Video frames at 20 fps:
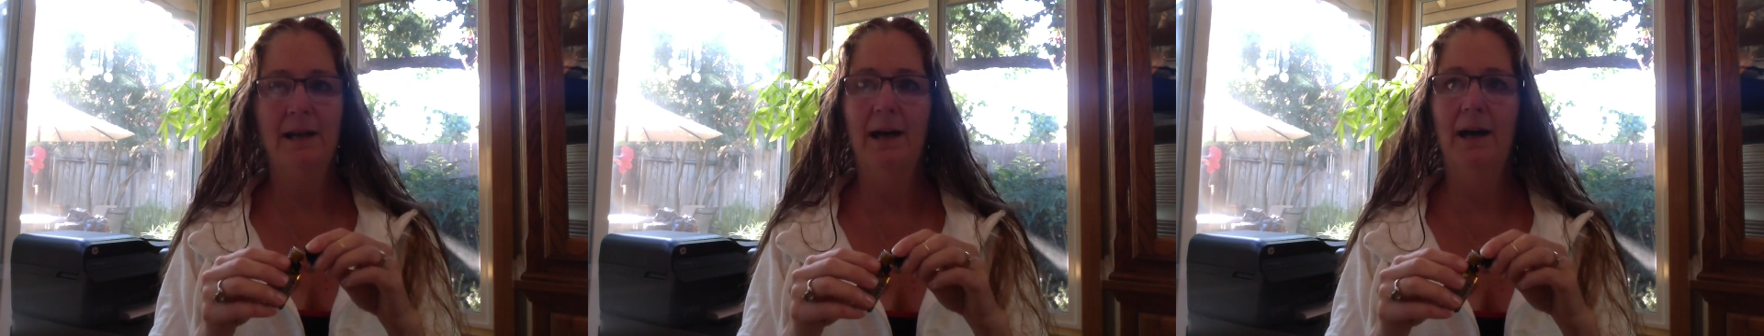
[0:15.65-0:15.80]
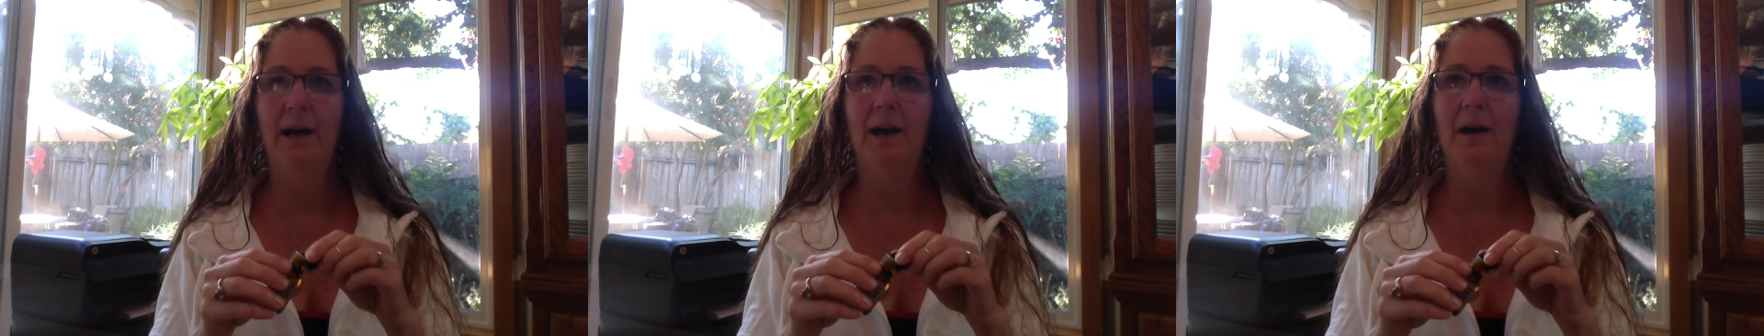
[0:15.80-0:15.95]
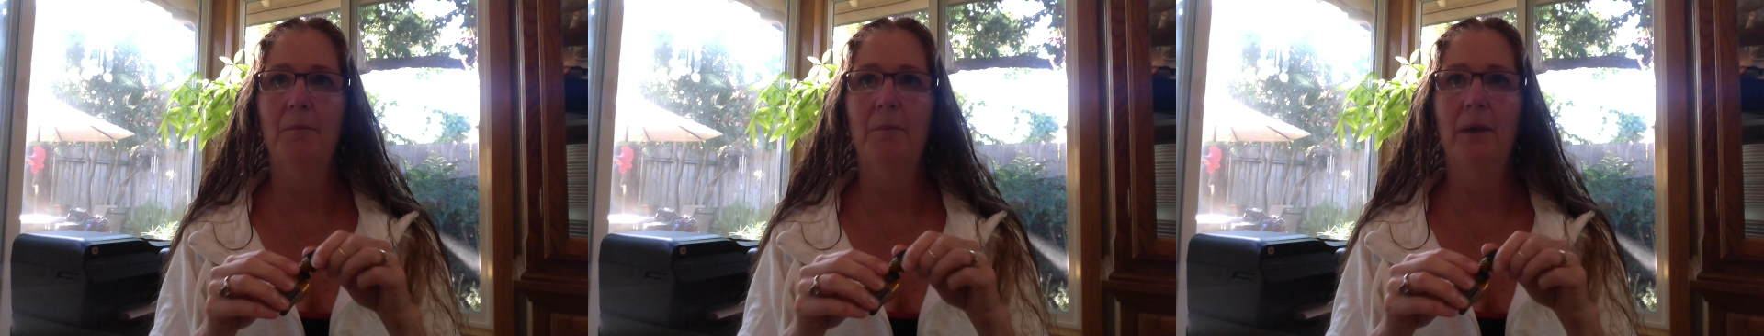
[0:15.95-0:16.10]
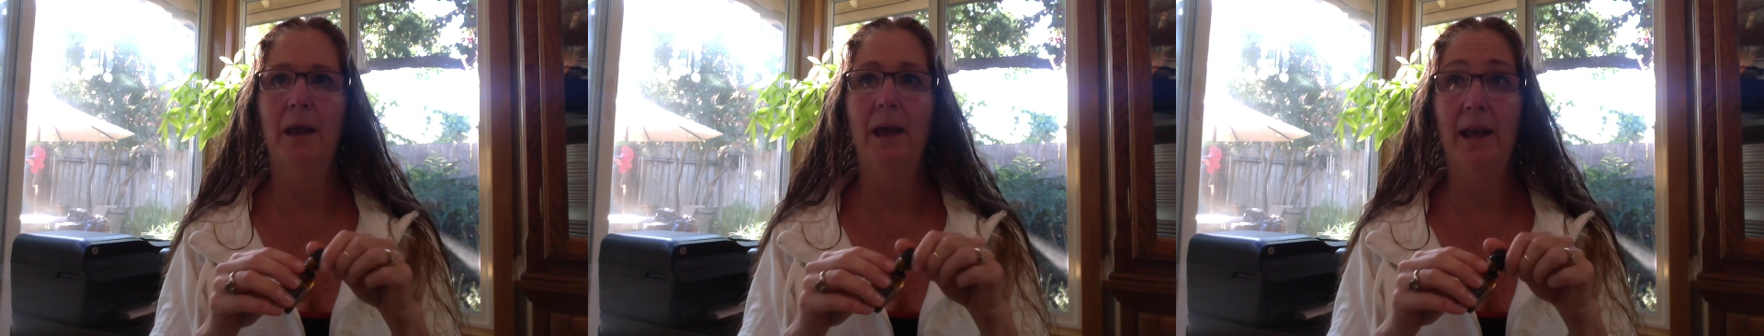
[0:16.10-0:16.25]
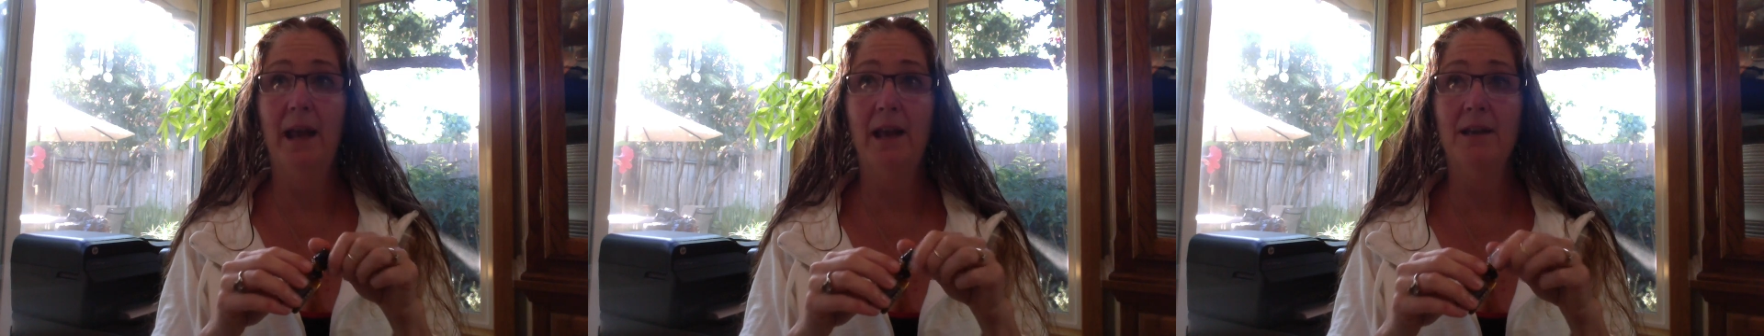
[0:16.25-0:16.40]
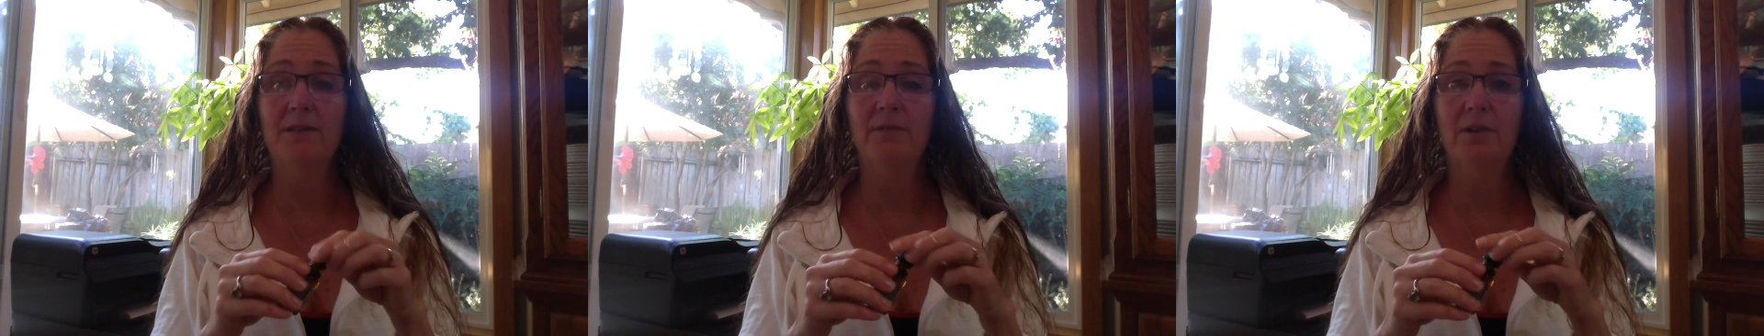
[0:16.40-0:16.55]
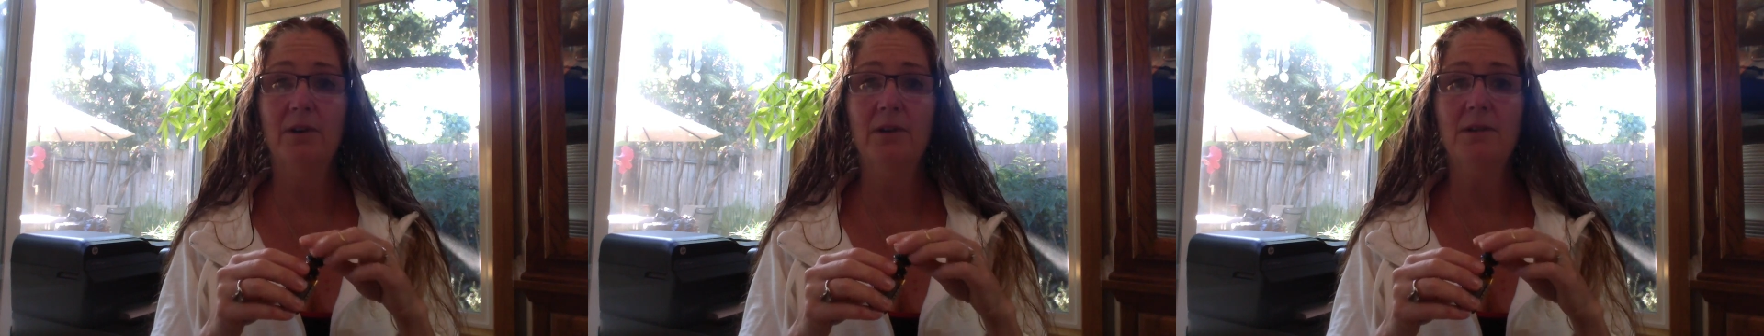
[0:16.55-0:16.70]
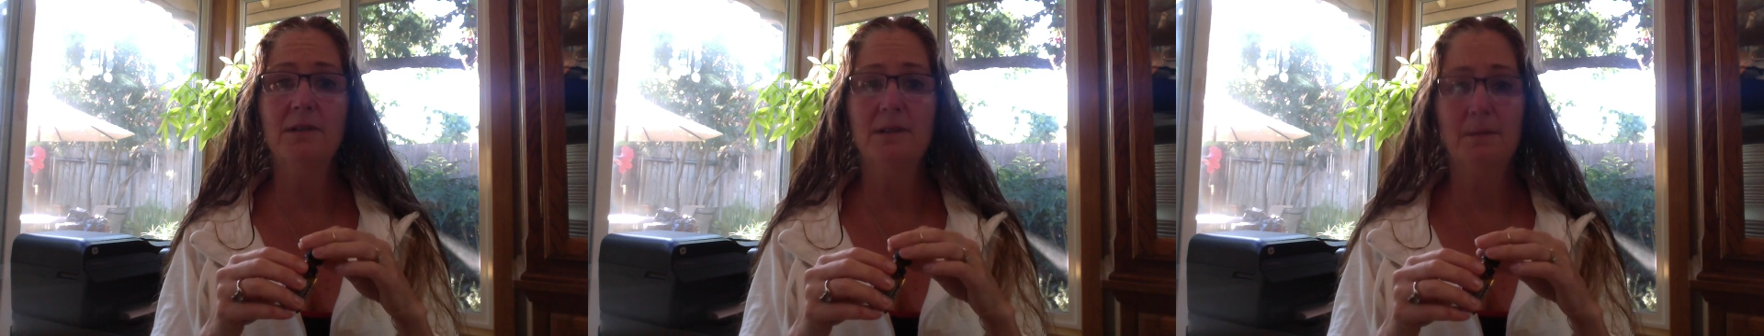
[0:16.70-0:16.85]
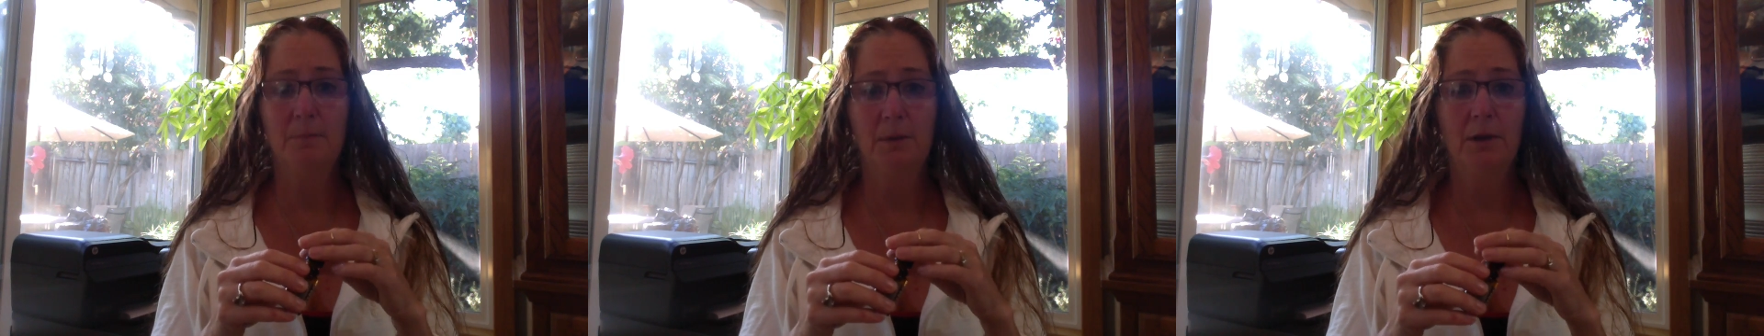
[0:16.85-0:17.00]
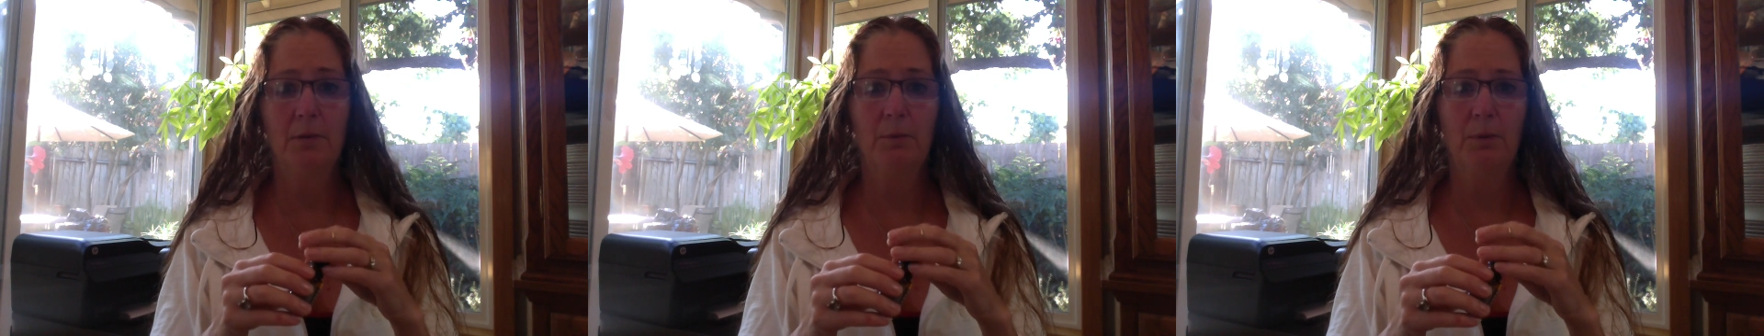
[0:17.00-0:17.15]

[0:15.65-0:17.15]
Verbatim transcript: um, and it has very similar